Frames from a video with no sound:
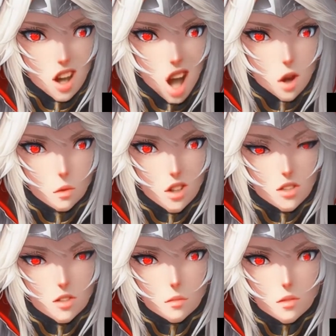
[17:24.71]

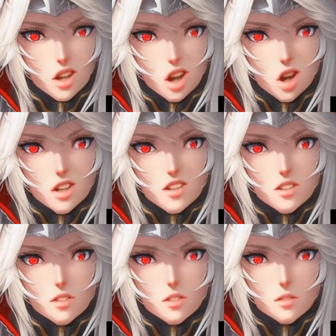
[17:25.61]
happiness,
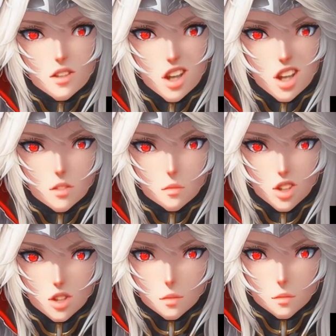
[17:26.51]
kindness,
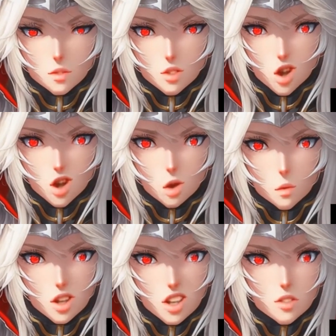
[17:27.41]
envy, sorrow,
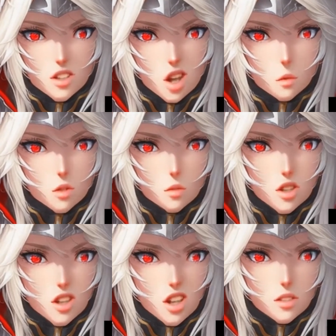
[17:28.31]
and anything I was
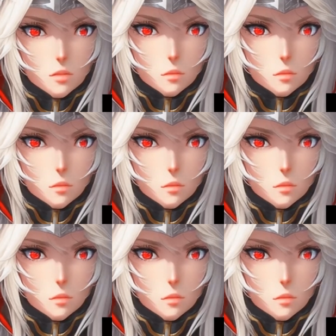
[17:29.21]
feeling?